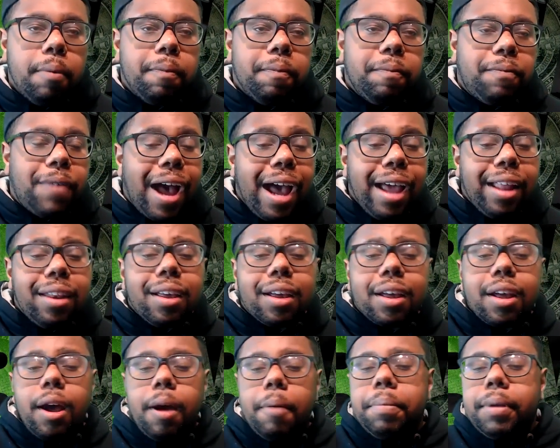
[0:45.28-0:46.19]
find the
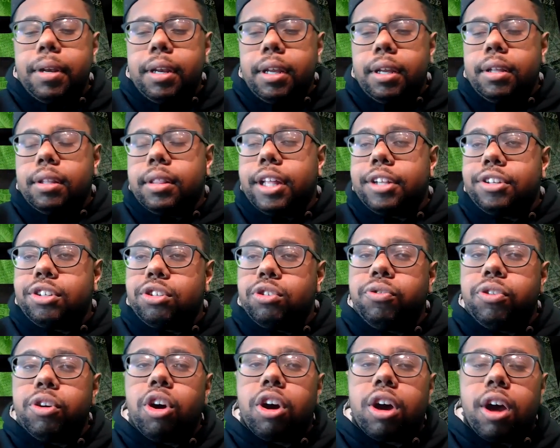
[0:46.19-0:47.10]
company that you
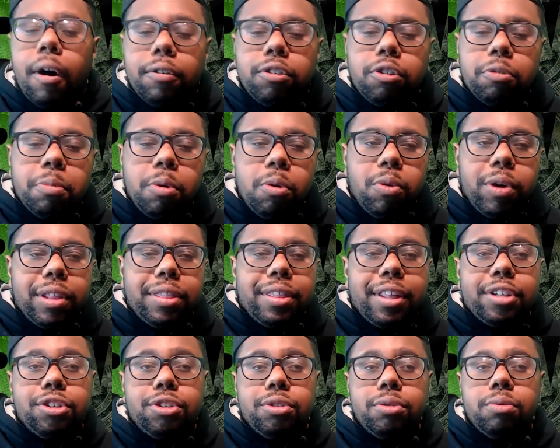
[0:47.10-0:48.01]
feel comfortable with,
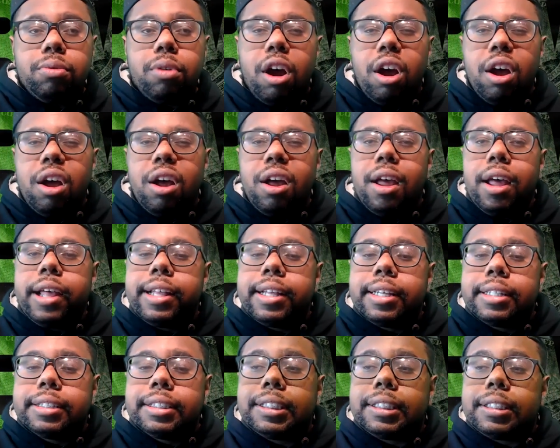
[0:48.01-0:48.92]
that you
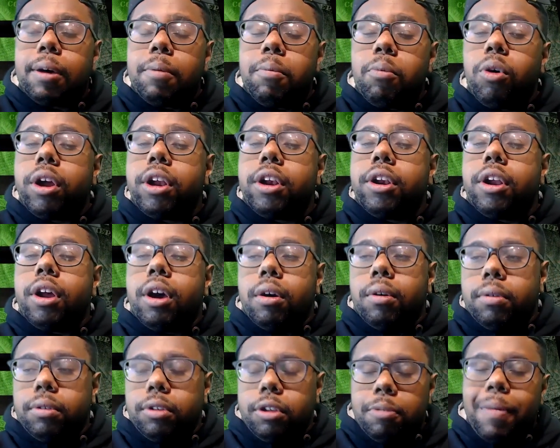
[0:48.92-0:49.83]
somewhat
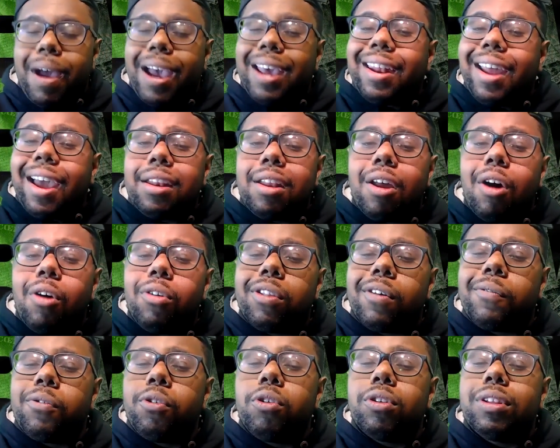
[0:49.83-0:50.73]
know. You might not know
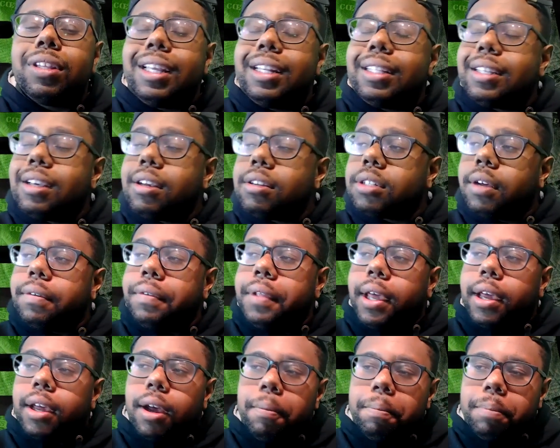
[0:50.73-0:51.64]
the full details of
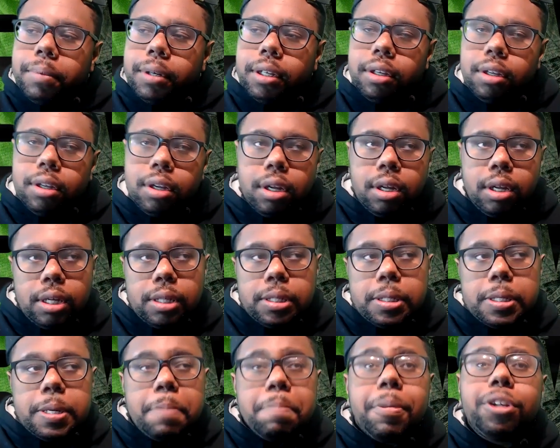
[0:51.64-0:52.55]
that company,
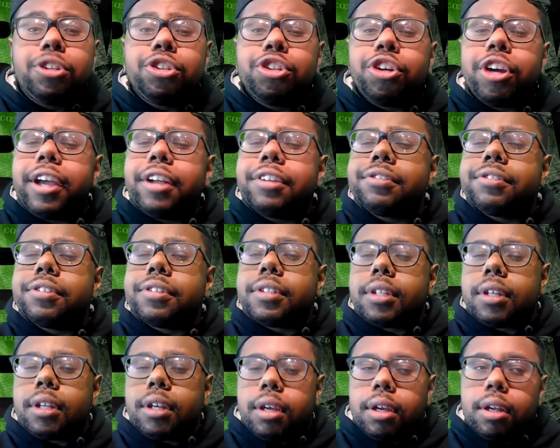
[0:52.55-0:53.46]
but you're
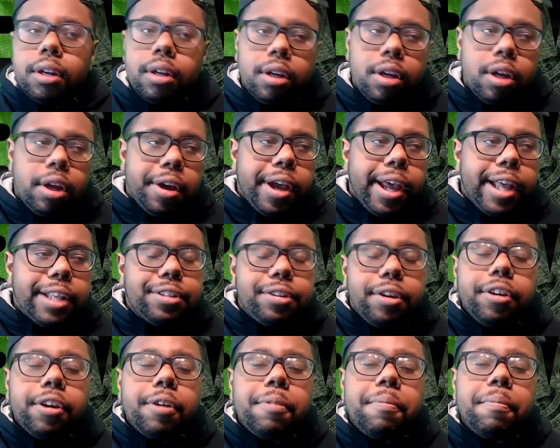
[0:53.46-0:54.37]
interested in. It's
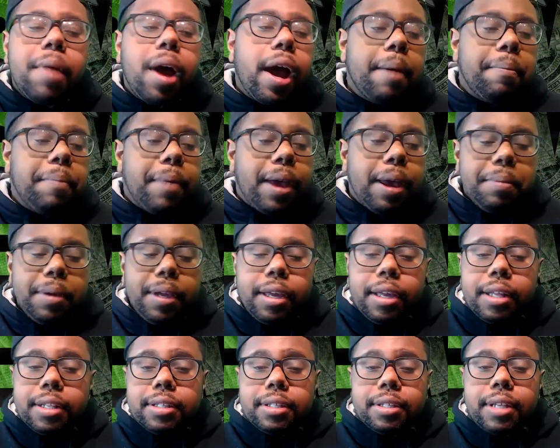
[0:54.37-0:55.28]
on your mind. Maybe
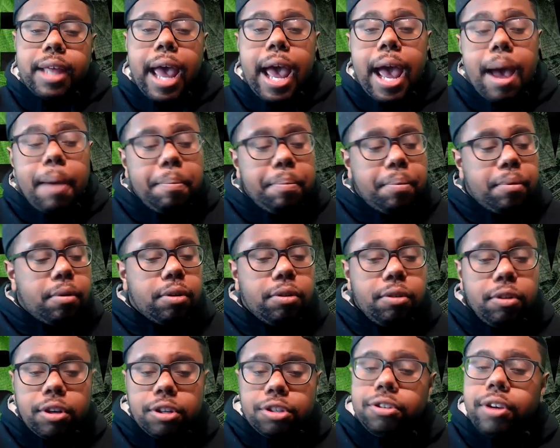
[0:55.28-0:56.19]
it's Apple
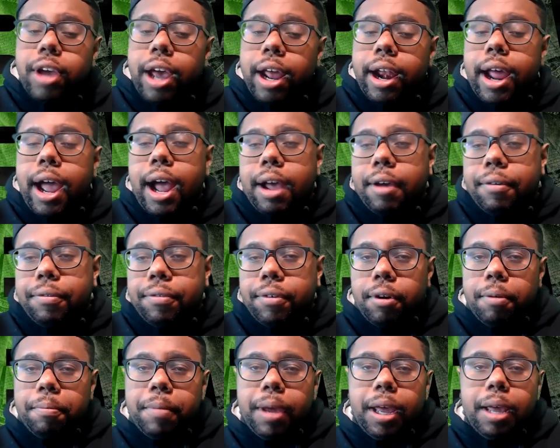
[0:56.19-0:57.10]
because you got an
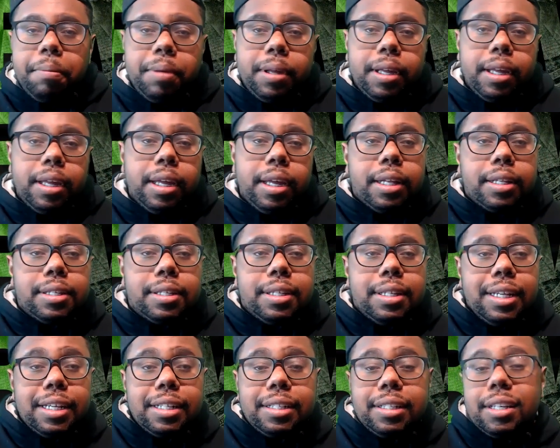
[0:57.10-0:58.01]
iPhone. Maybe it's
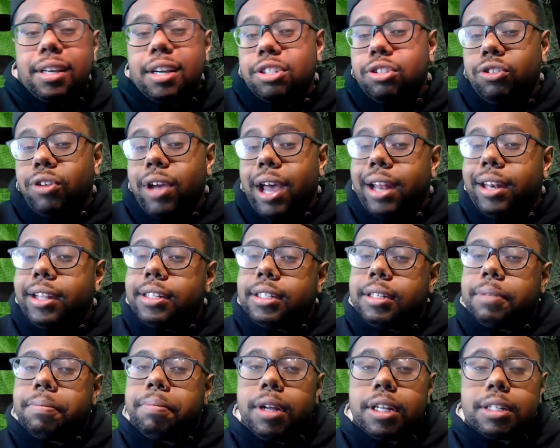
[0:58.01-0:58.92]
Disney because you got
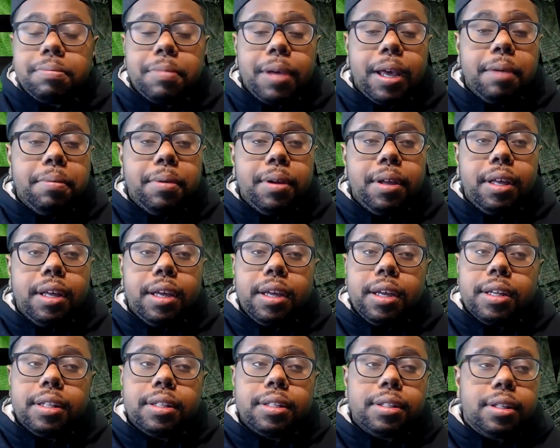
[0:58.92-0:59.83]
Disney Plus. Maybe
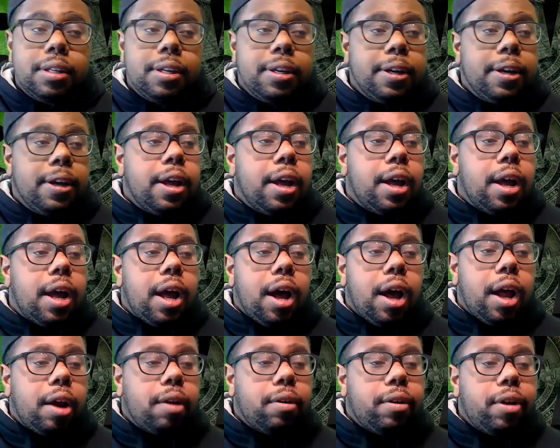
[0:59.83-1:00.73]
it's,
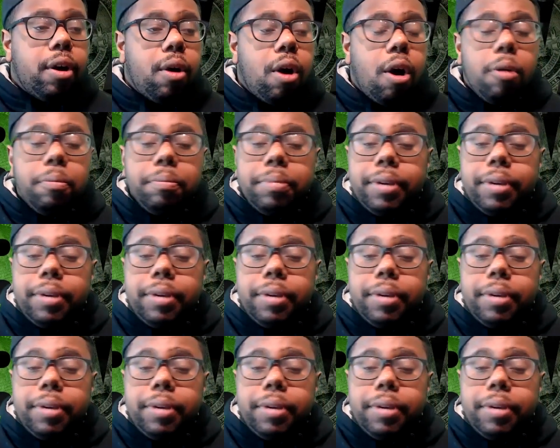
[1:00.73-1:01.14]
I don't know, Home